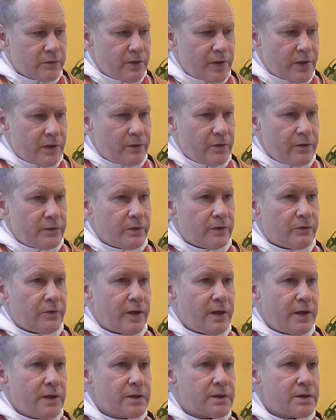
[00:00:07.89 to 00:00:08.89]
Gregory the
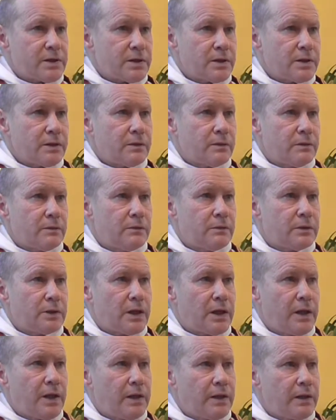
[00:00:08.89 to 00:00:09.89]
Great, who
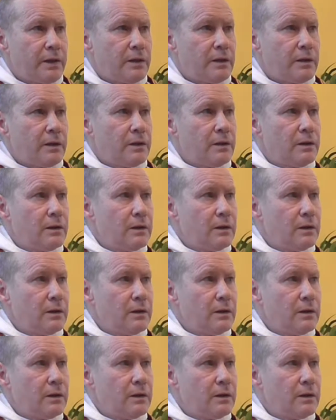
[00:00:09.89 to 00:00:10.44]
died